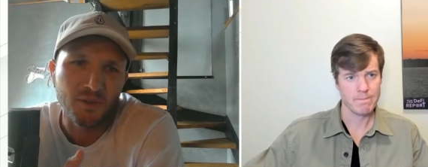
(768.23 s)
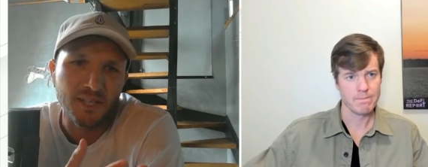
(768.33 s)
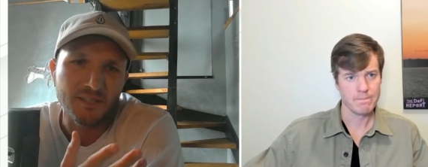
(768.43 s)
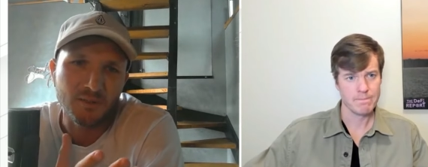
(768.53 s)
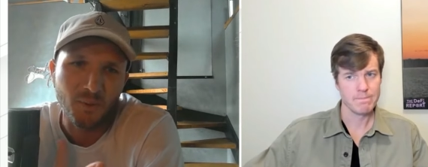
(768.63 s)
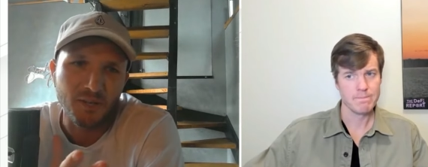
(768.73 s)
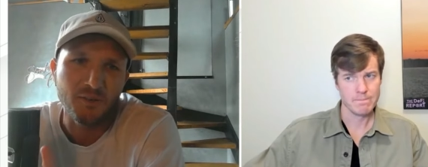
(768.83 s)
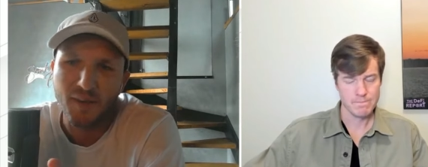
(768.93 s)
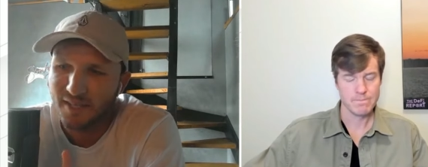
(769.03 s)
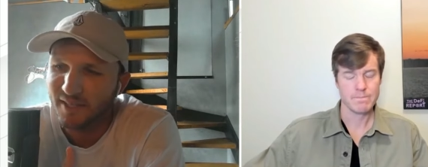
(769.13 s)
Speaker 1: this when you're
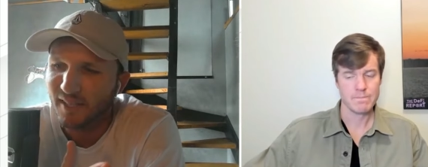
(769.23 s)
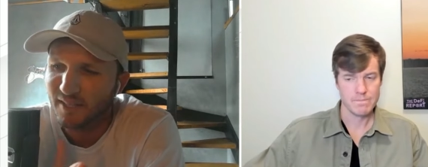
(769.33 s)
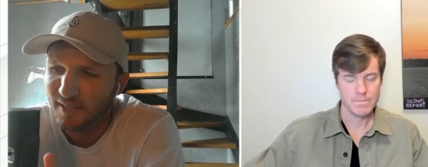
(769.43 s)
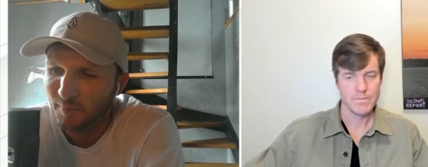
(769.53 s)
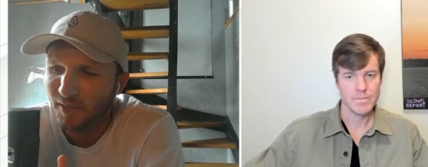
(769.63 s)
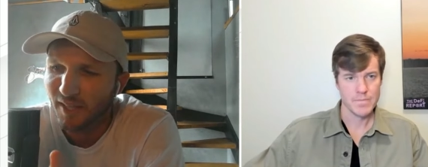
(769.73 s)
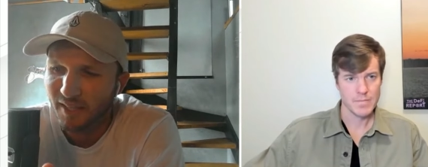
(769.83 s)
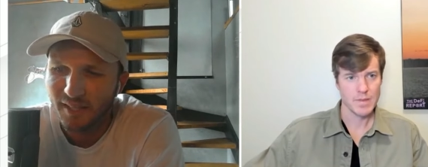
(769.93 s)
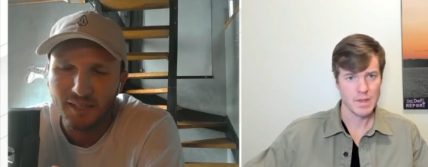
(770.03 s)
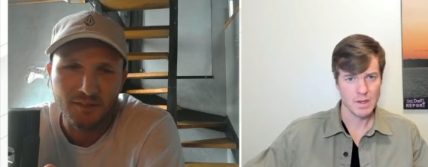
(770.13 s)
investing in something like
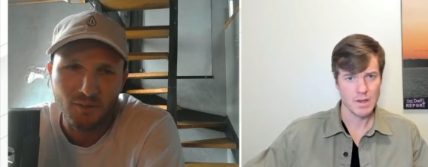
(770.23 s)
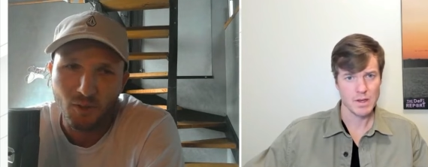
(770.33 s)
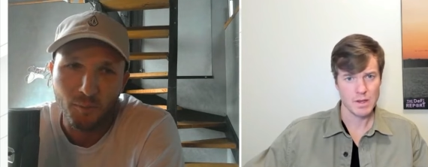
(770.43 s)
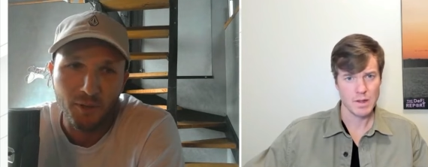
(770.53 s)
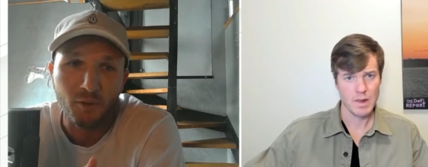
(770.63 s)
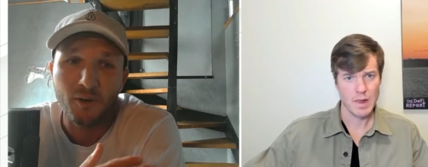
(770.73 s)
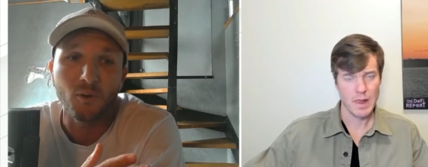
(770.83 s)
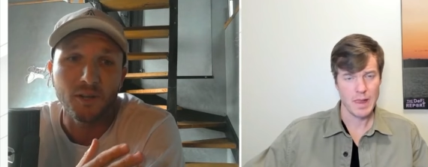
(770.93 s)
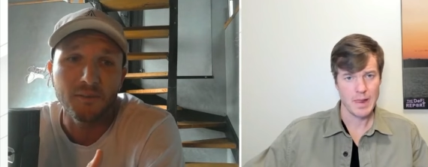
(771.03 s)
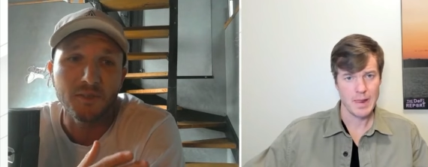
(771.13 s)
ETH, Sol, Bitcoin,
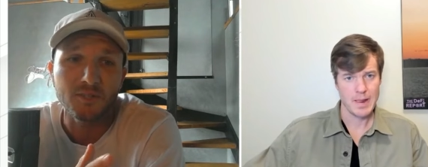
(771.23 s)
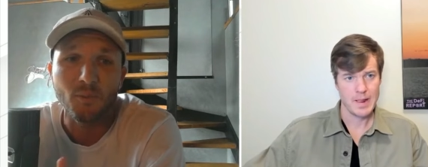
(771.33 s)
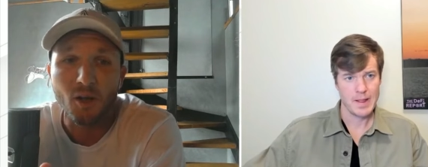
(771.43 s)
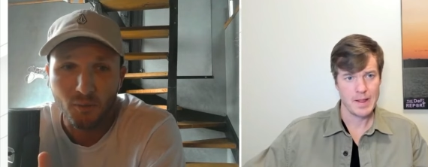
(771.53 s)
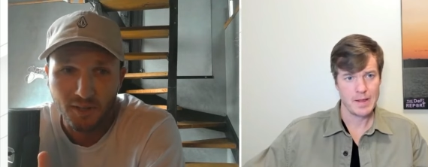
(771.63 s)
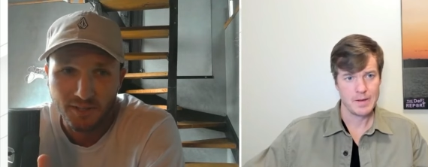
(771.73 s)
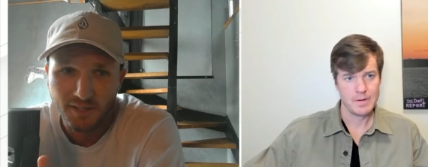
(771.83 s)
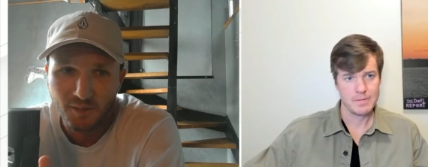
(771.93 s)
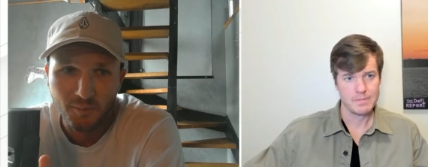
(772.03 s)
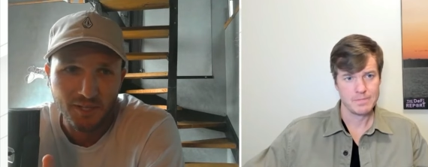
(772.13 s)
or even the smaller ones, as
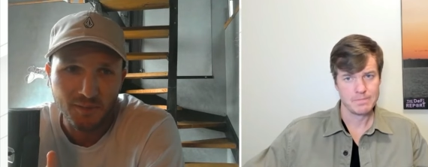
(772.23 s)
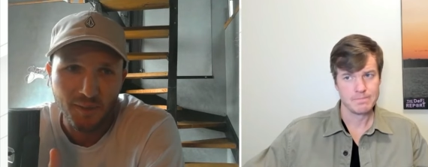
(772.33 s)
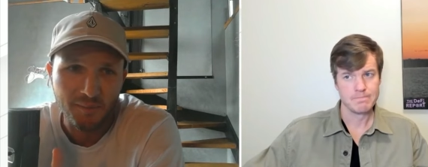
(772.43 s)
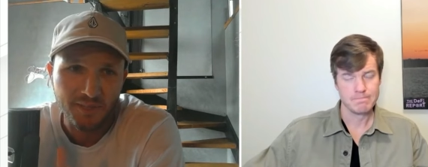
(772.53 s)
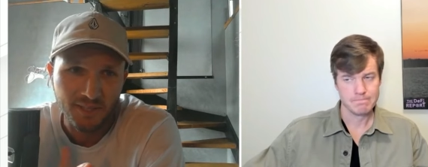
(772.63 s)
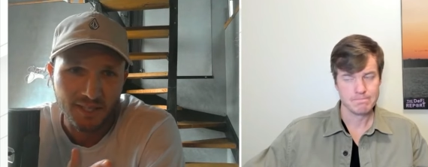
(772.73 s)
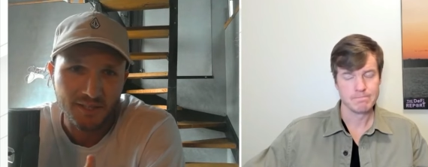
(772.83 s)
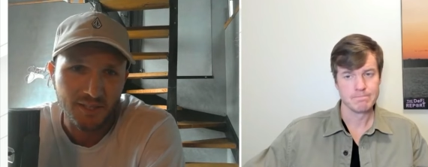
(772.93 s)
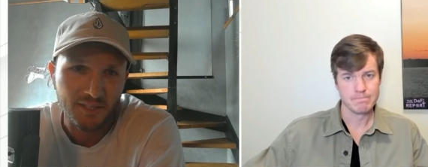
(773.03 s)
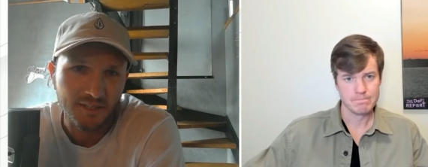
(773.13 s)
you mentioned, maybe
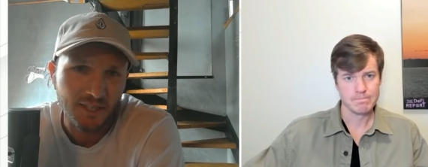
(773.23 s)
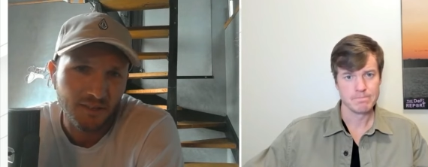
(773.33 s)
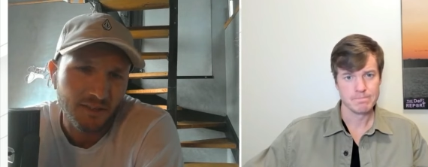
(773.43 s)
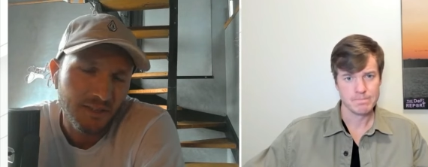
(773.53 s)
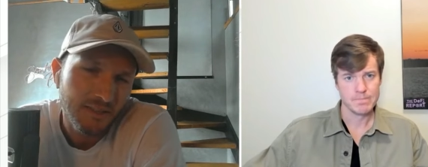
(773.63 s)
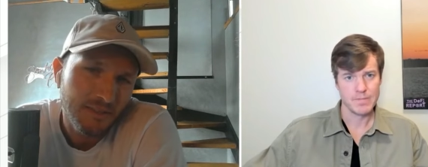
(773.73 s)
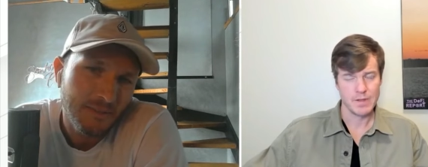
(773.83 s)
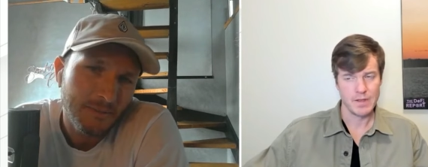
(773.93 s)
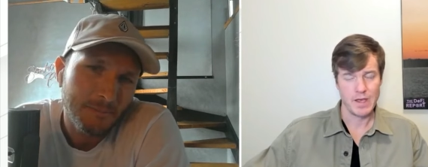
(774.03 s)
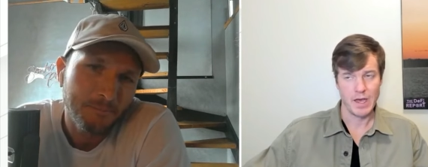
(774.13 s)
Celestia, et cetera?
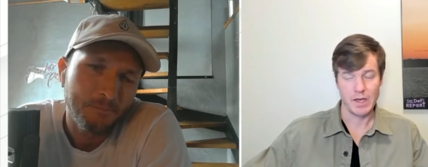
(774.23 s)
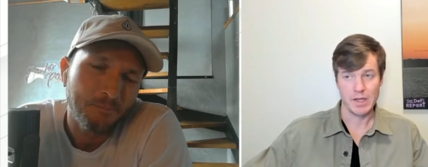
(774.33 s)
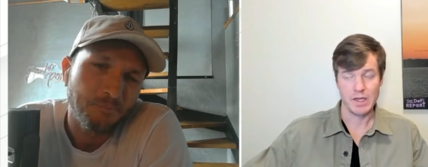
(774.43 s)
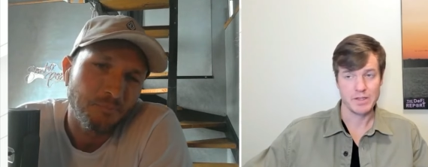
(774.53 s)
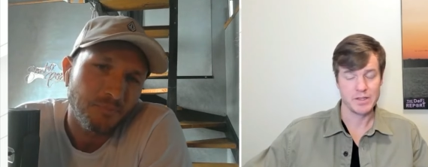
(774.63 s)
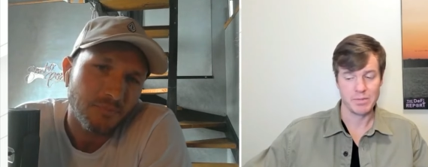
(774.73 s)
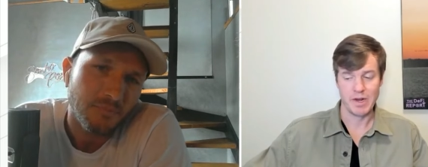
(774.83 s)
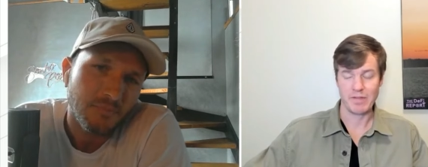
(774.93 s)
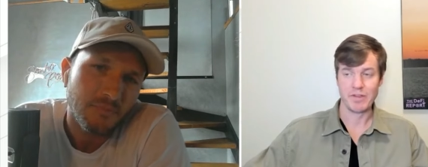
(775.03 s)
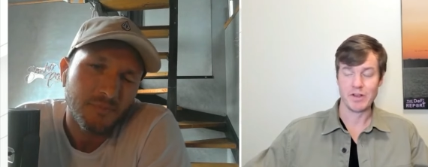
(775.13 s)
Speaker 2: Yeah, it's something
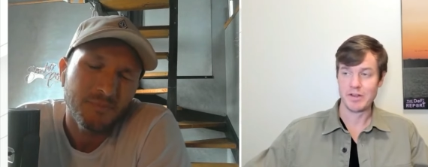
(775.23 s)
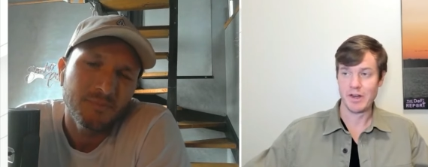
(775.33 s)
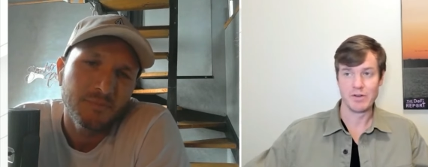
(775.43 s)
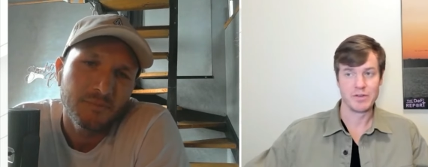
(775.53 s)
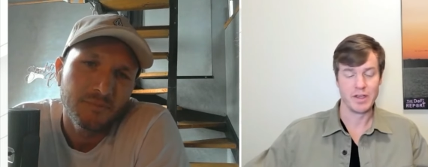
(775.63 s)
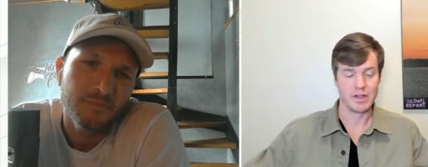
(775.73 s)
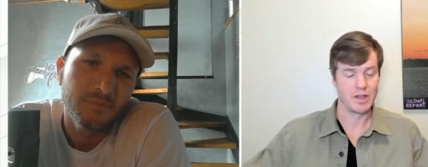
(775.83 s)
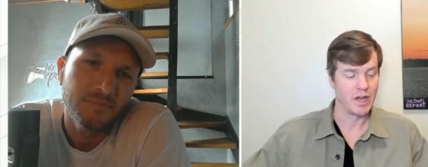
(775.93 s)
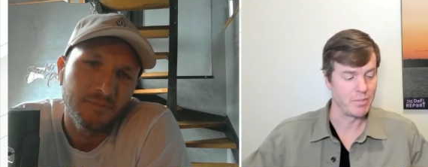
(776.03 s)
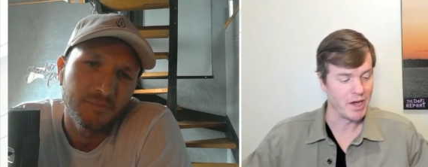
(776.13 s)
I've th- you know think a
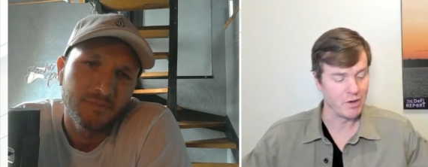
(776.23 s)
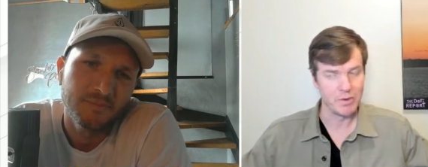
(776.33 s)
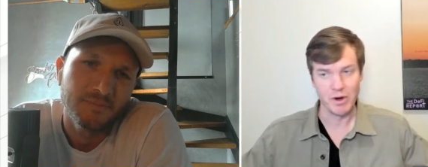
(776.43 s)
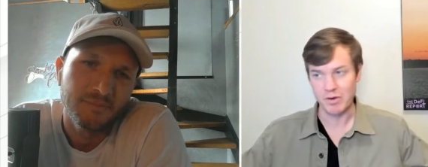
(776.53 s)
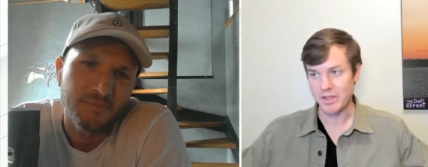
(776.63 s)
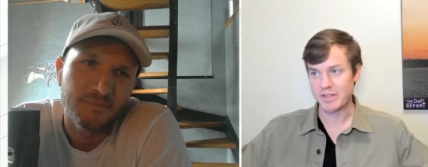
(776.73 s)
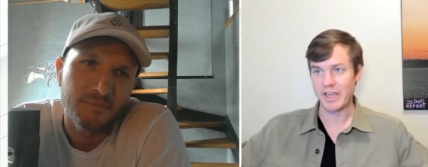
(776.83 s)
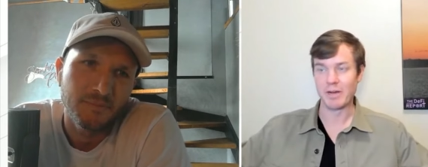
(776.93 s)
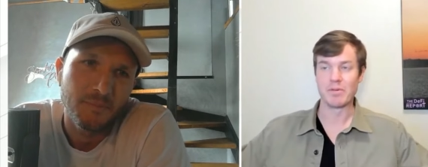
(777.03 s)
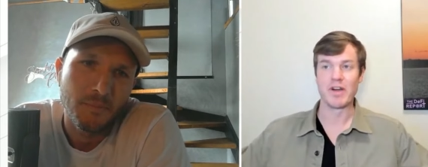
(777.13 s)
lot about. We work with these
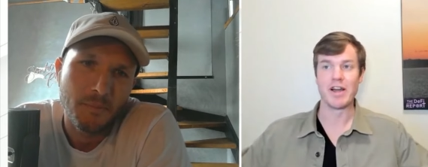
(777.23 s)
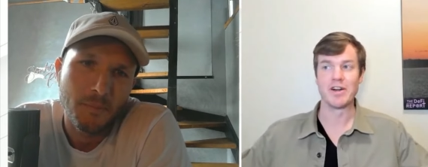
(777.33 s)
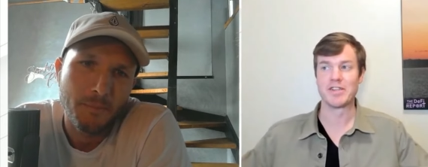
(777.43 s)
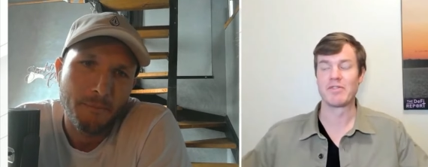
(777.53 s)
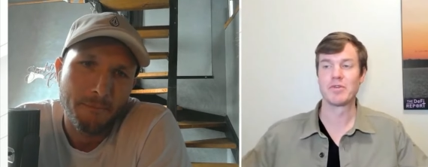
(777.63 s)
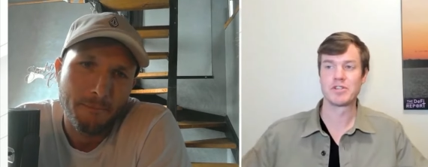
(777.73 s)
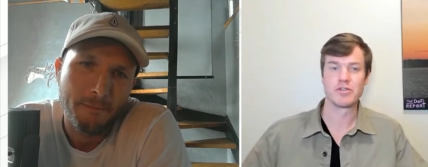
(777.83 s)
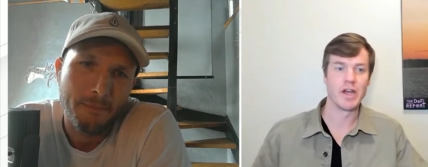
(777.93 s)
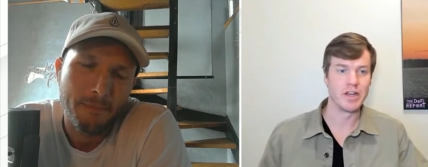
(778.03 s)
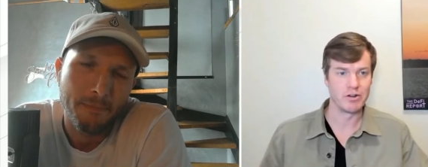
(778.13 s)
data providers. Everyone's
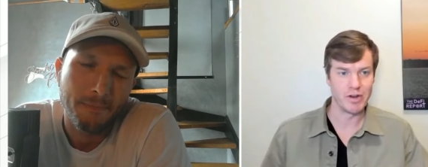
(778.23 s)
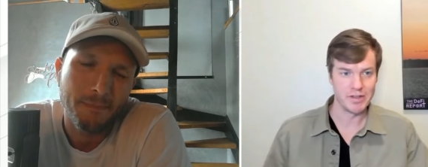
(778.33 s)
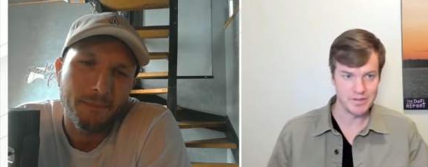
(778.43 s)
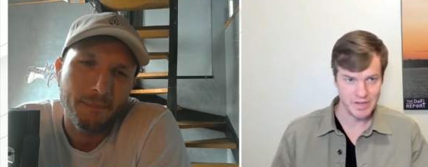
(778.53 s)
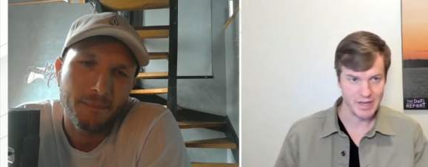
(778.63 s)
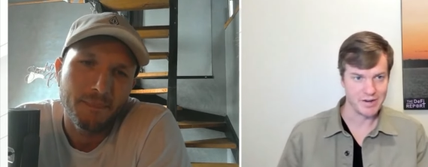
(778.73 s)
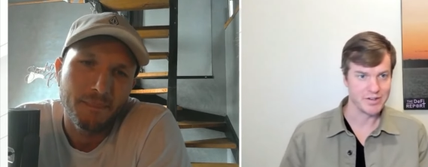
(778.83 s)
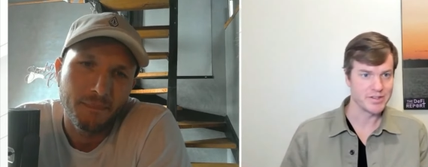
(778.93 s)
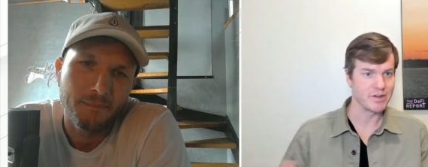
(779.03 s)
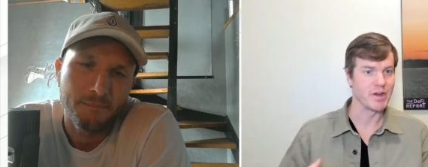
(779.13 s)
trying to create
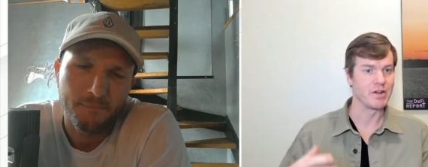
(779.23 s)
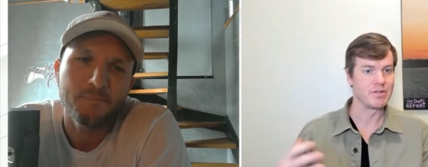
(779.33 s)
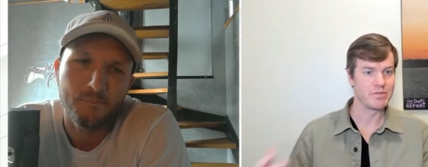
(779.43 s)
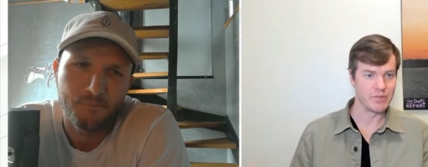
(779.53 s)
standards around